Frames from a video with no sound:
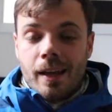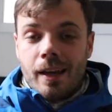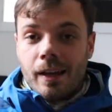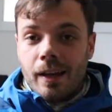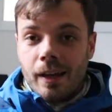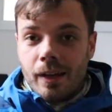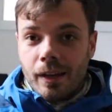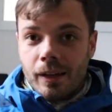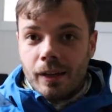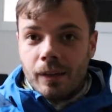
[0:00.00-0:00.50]

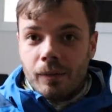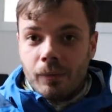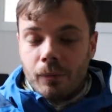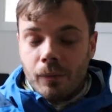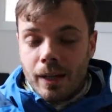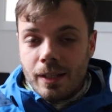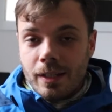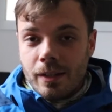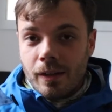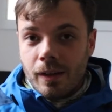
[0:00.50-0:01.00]

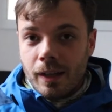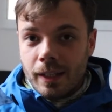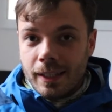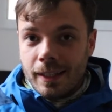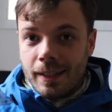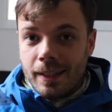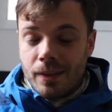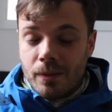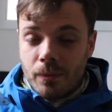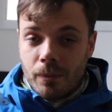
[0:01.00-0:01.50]
when you're
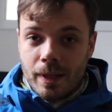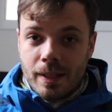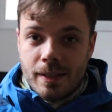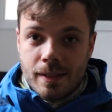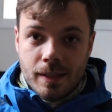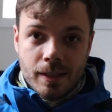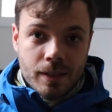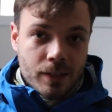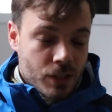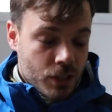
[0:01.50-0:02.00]
hiking in the
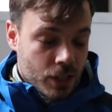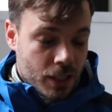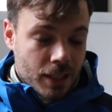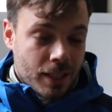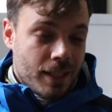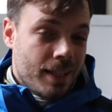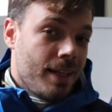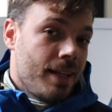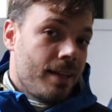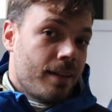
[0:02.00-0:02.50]
winter, because you're going
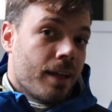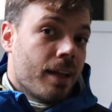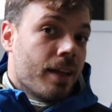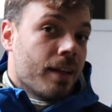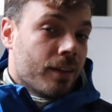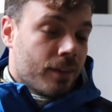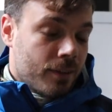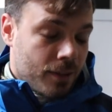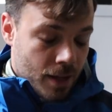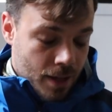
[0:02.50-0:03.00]
to need
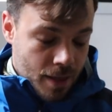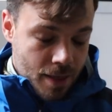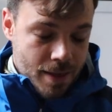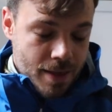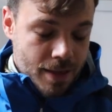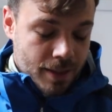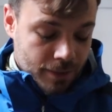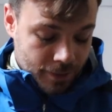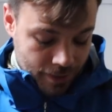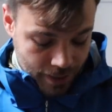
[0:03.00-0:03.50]
certain
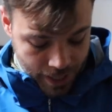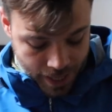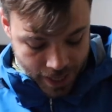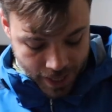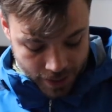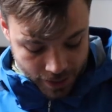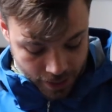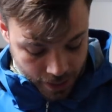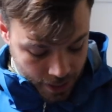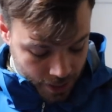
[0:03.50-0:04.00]
things to
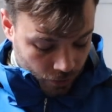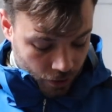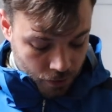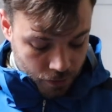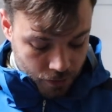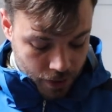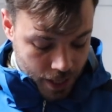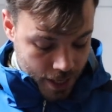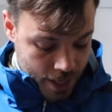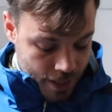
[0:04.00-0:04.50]
hand.
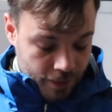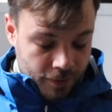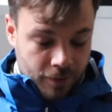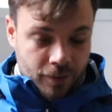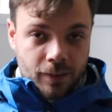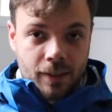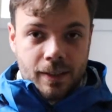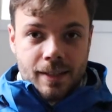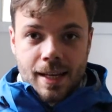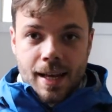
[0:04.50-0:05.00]
So this
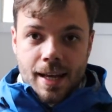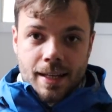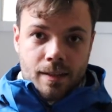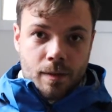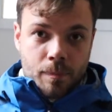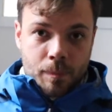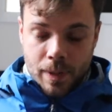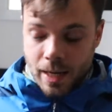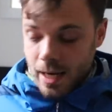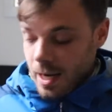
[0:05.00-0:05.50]
is a Dare
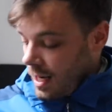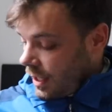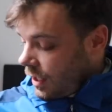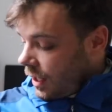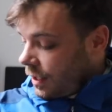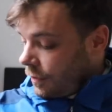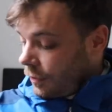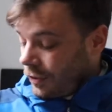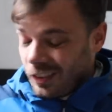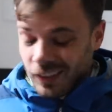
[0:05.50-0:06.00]
to Be
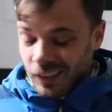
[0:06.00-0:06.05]
kind of